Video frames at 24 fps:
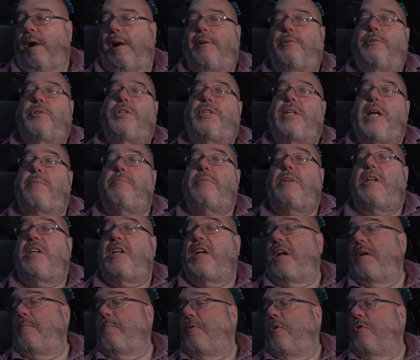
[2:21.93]
I was tempted
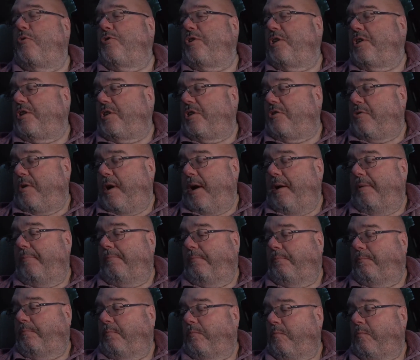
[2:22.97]
to get both just to try them.